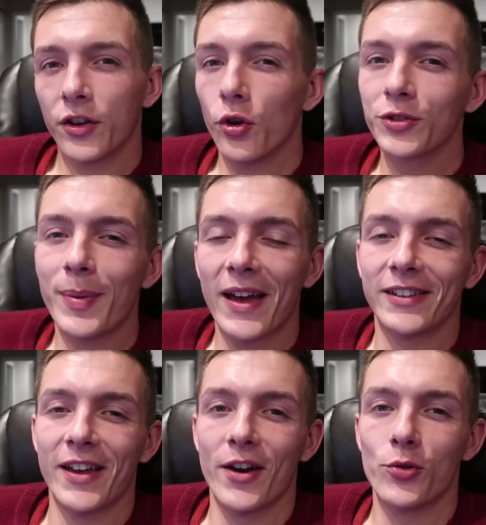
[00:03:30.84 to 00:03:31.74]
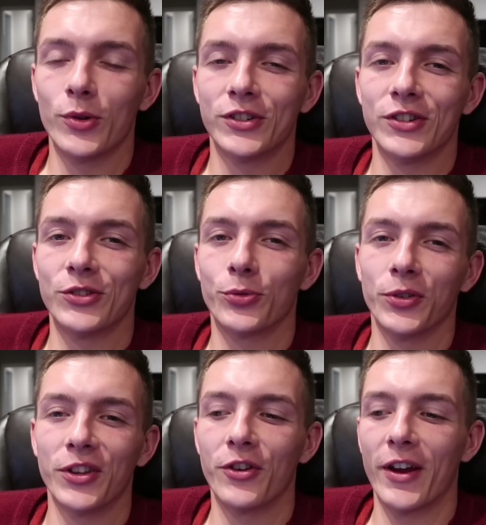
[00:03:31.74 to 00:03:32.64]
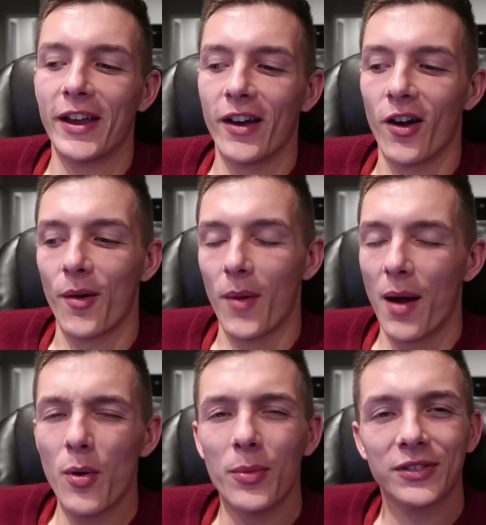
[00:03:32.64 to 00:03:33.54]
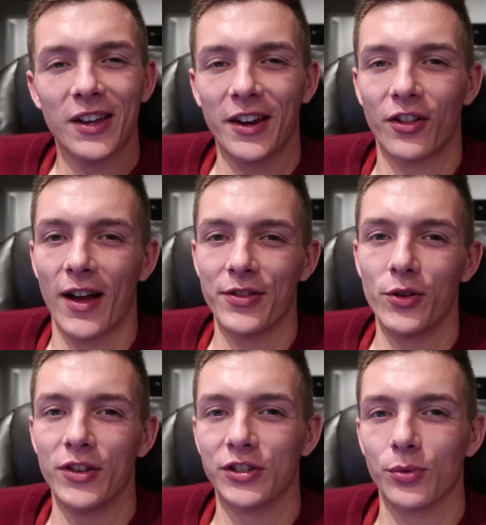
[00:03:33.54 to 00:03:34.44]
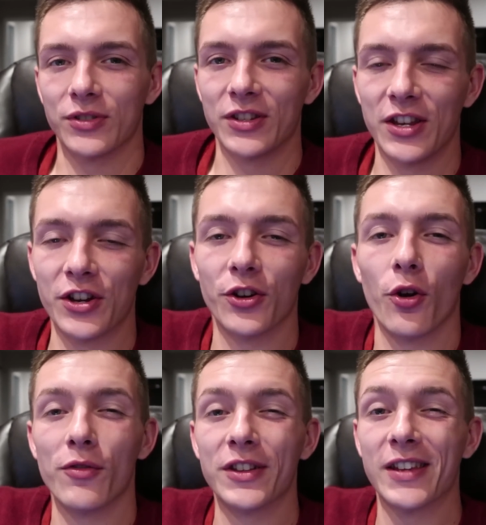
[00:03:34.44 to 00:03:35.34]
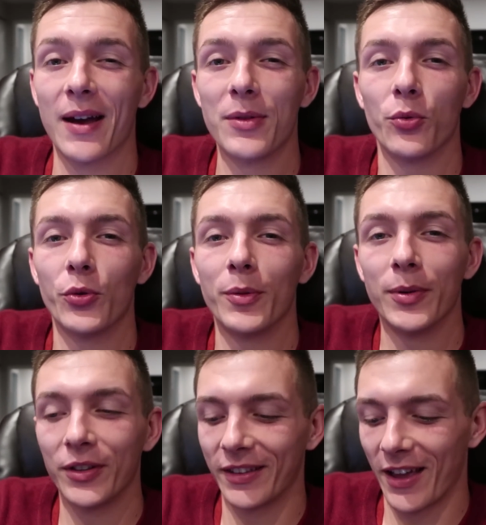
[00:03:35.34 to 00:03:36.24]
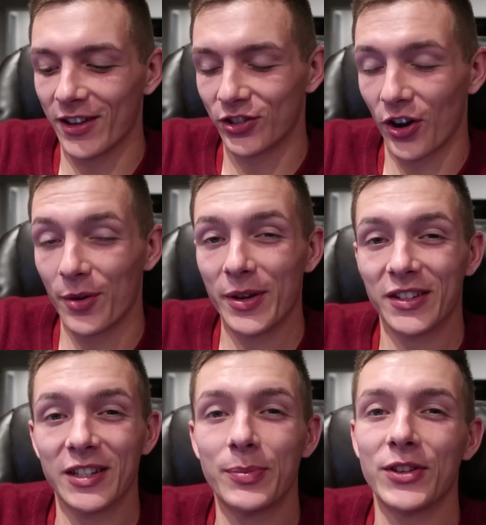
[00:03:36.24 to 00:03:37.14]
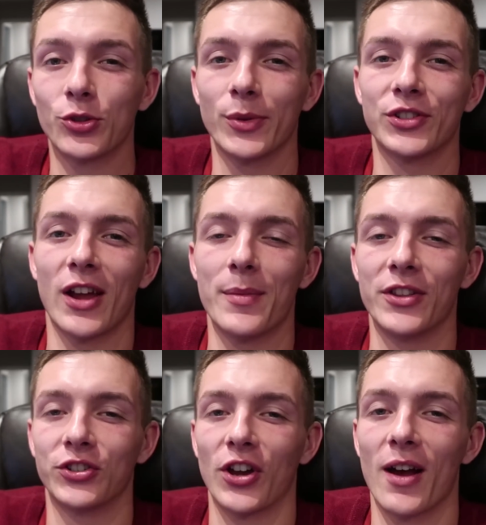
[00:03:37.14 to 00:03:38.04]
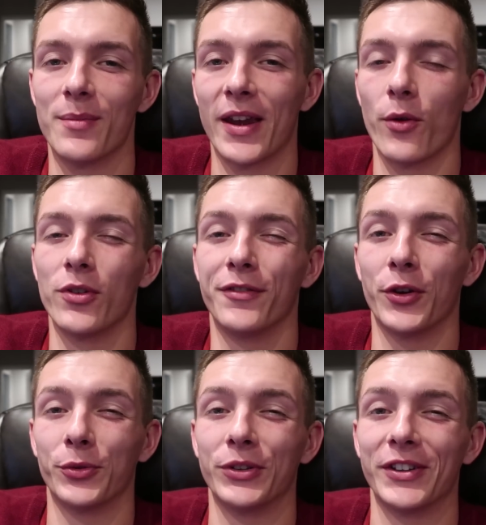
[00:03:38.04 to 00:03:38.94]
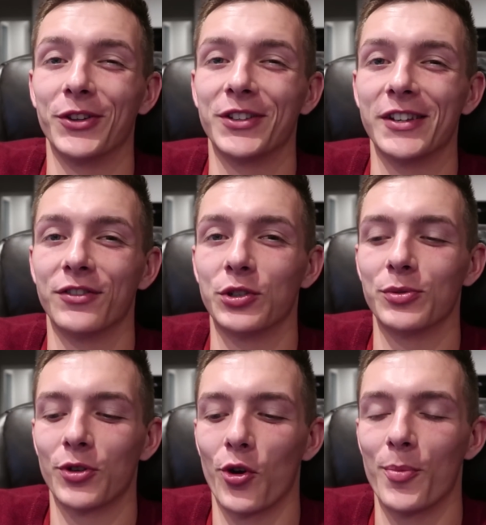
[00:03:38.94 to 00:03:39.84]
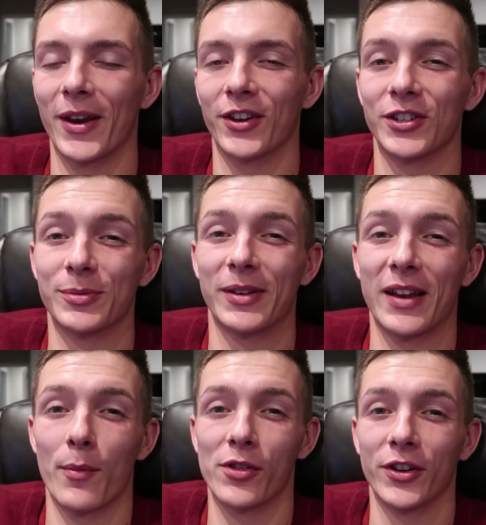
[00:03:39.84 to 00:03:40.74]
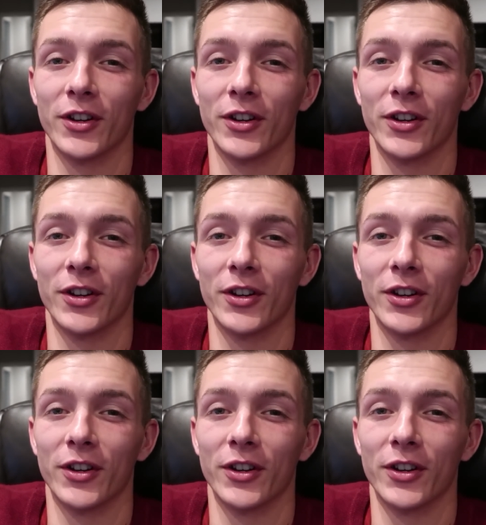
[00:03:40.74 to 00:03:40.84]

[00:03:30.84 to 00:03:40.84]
Nicole's back now, which is really great. I'm almost kind of glad though that she wasn't here over the time that we were building the SR, because I spent so much time at the shop that I would have felt really guilty if she was home and I couldn't spend time with